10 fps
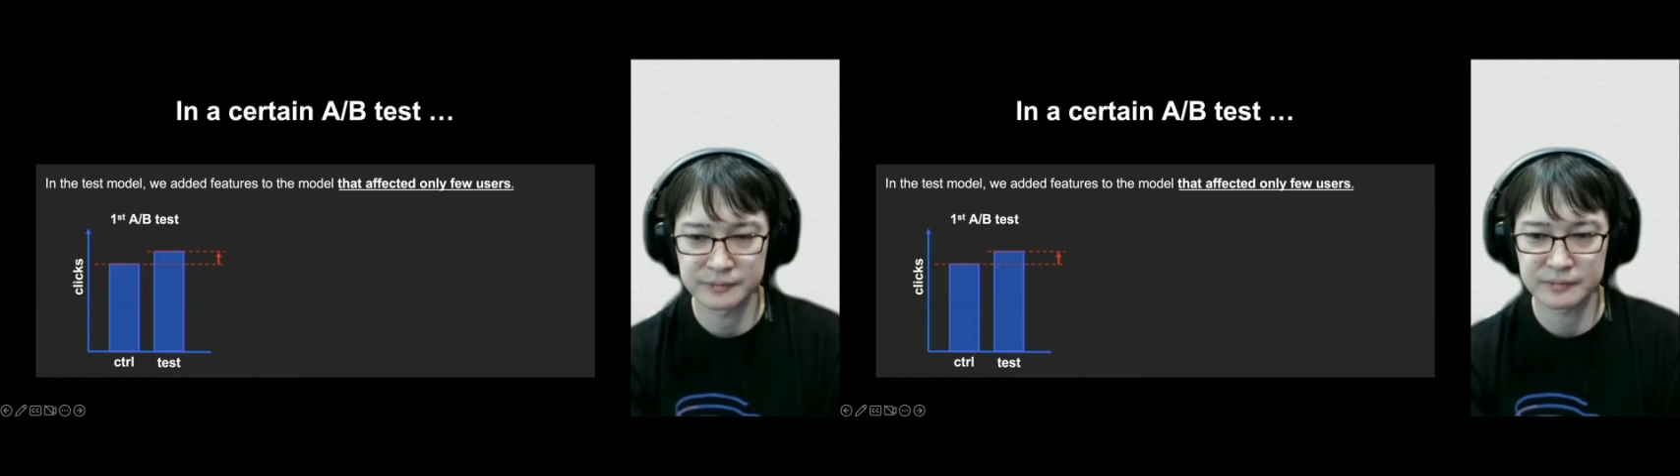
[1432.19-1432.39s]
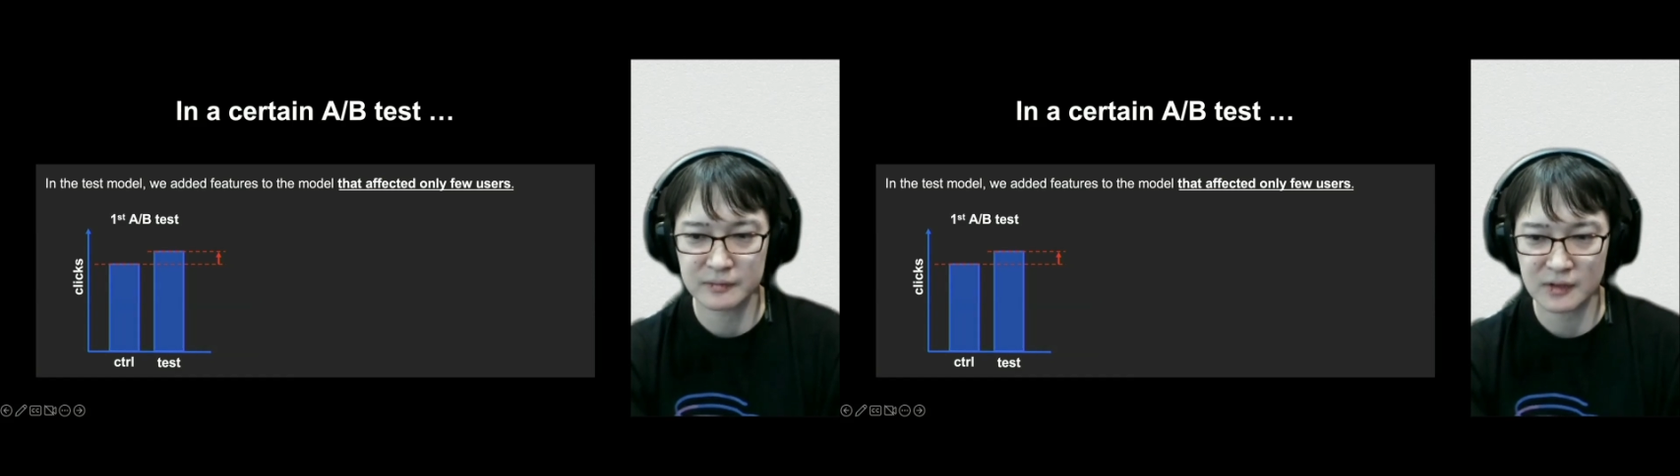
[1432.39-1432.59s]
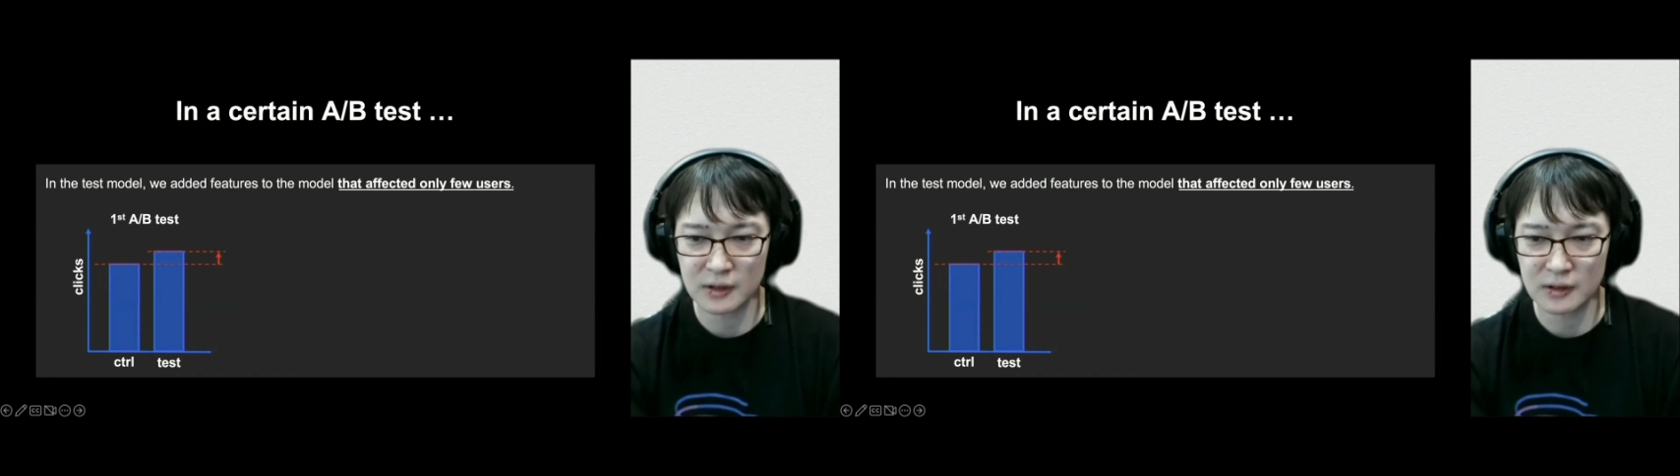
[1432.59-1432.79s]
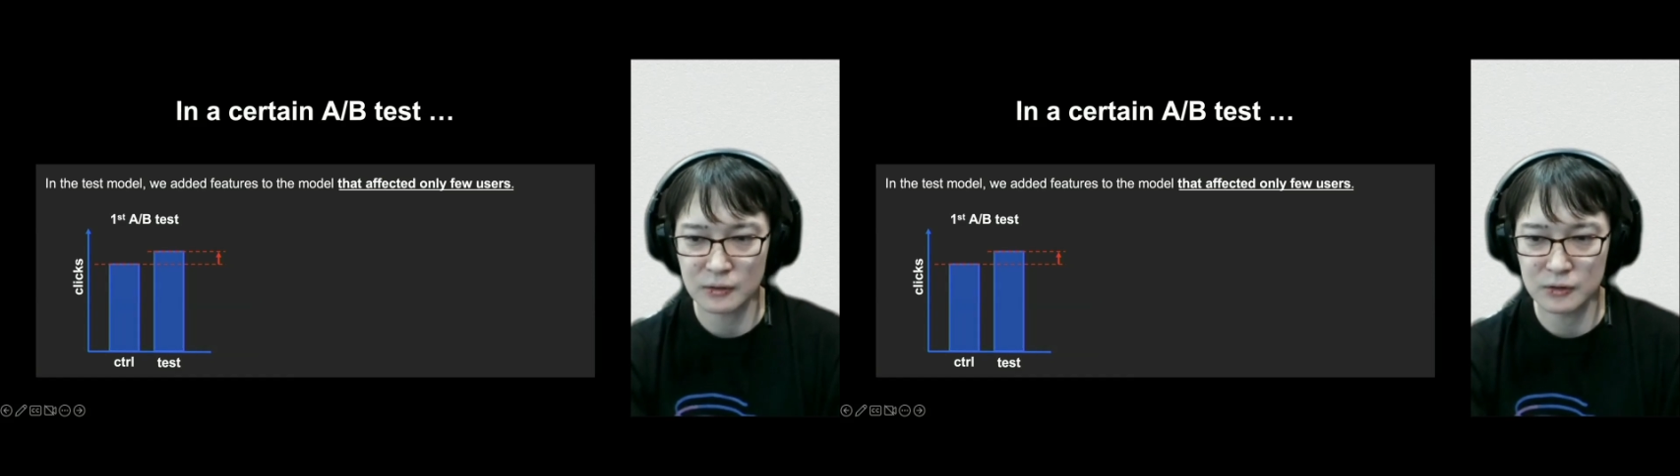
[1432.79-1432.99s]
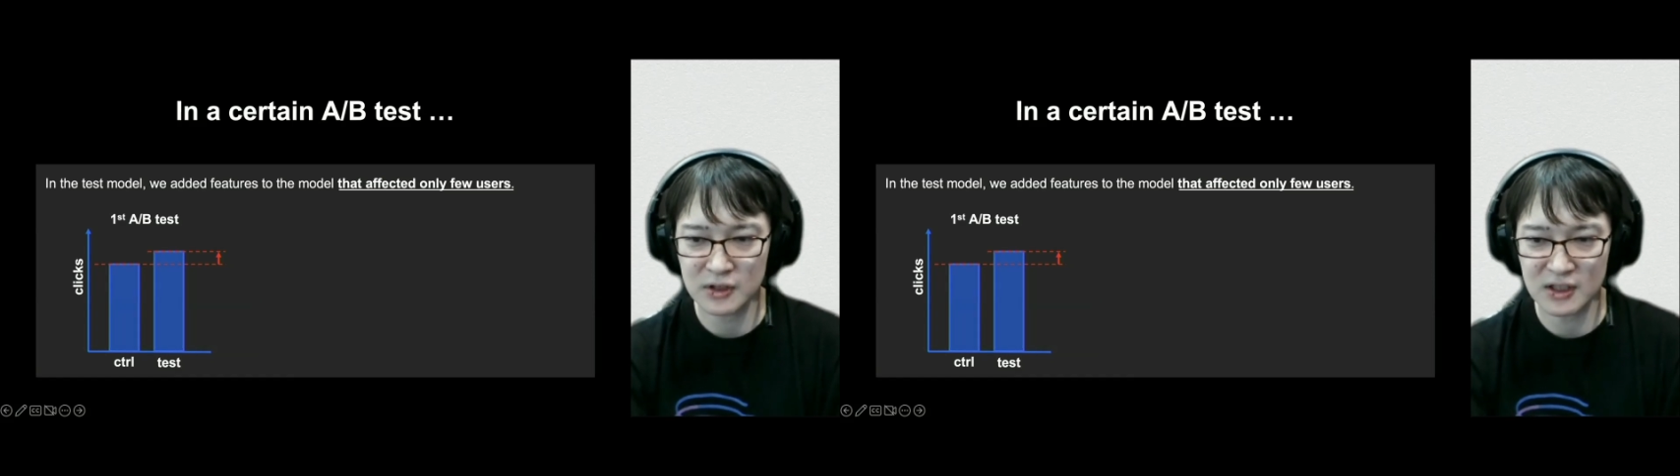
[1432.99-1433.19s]
initial
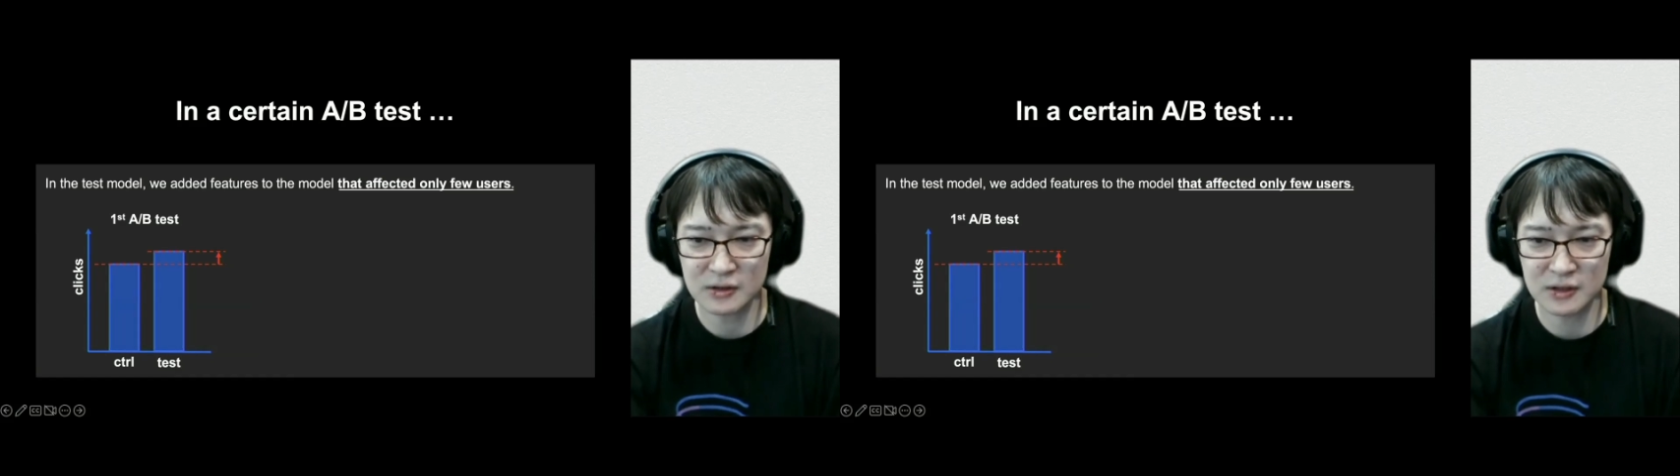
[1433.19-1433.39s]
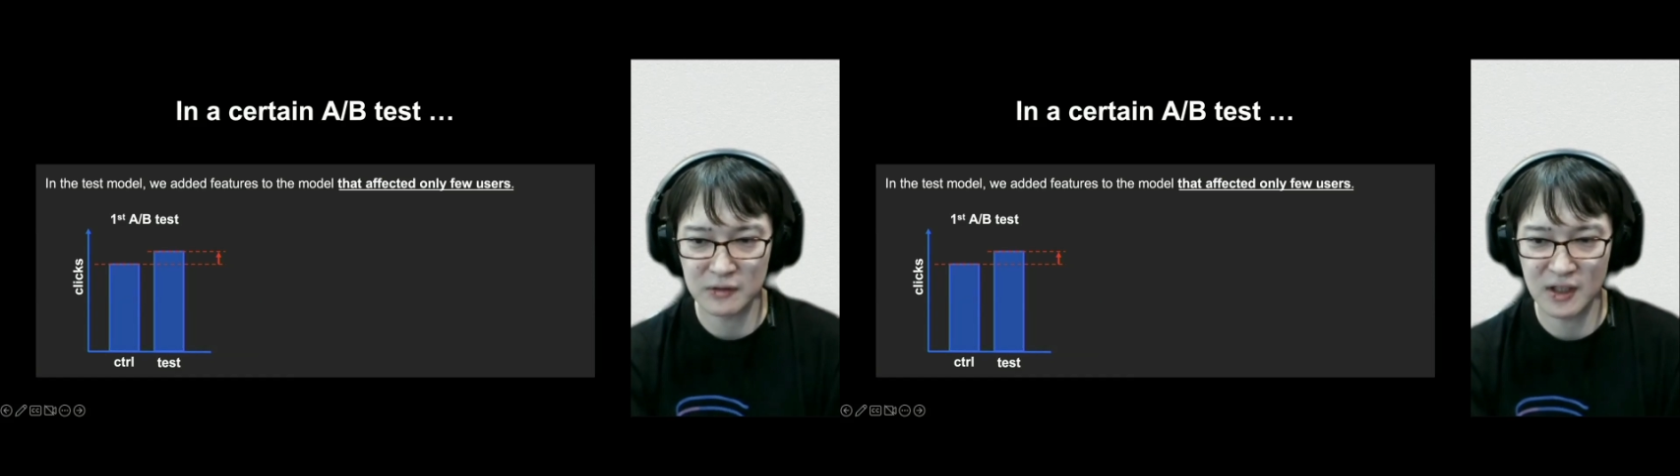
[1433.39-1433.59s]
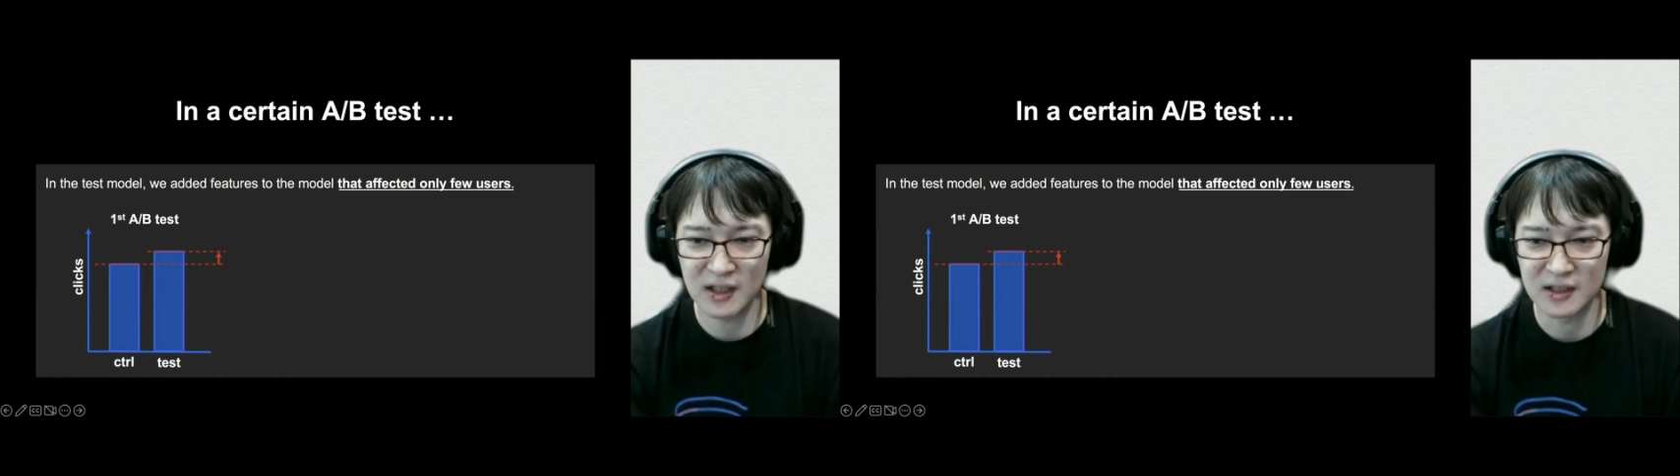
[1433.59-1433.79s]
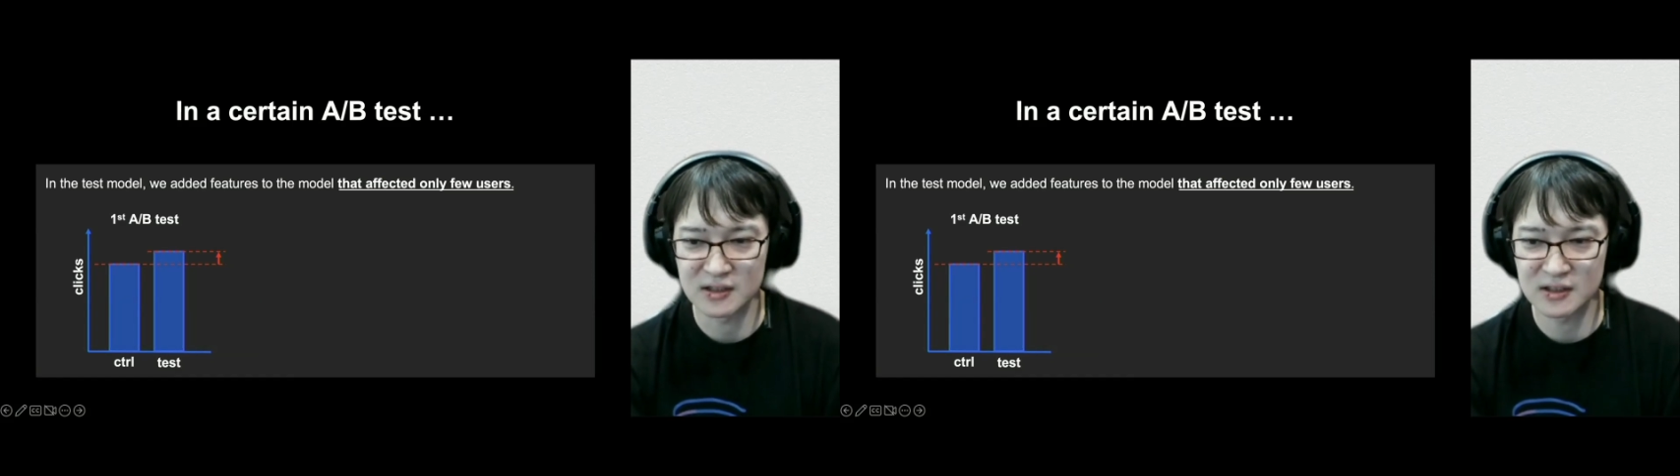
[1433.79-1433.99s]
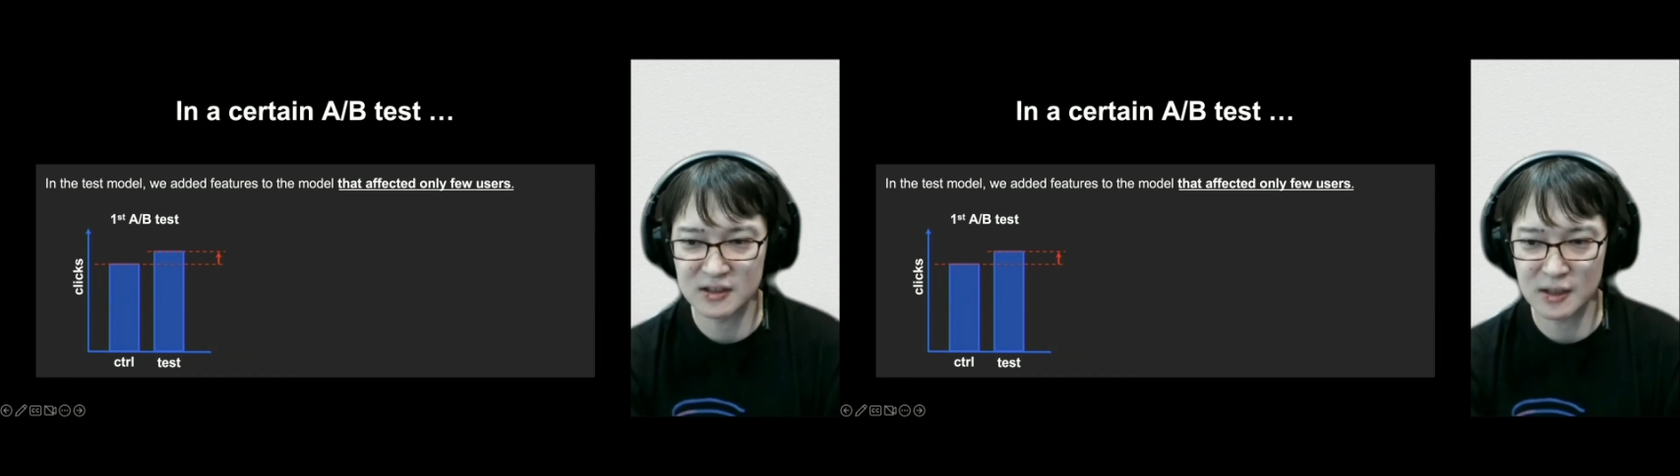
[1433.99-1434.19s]
values are
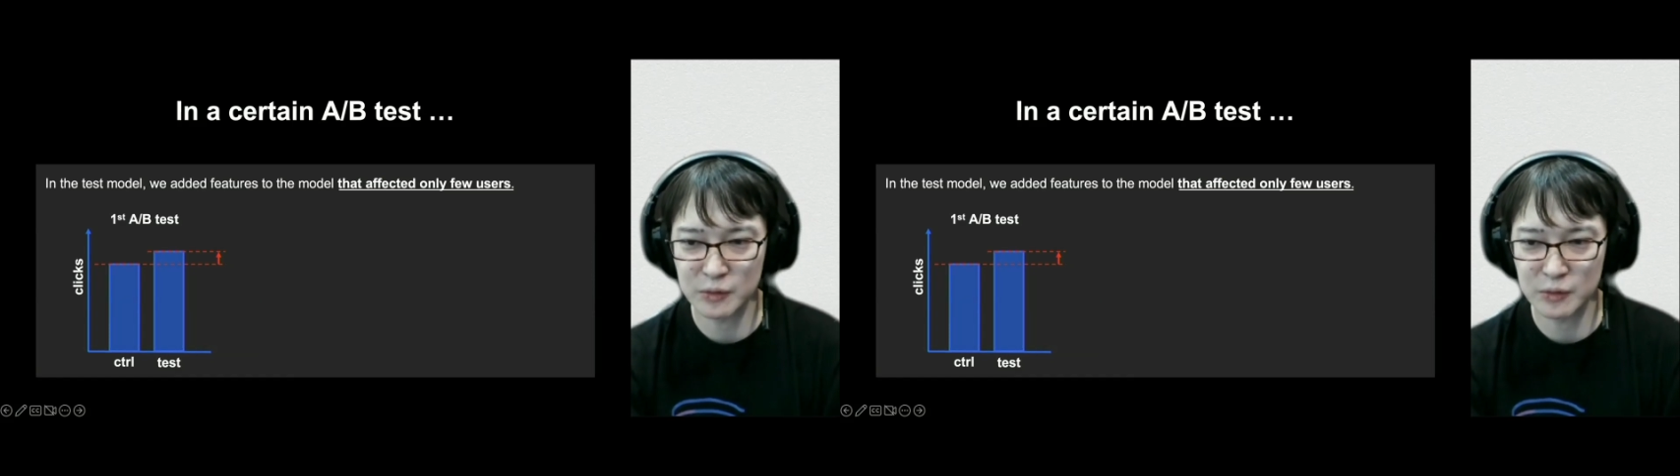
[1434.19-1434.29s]
chosen.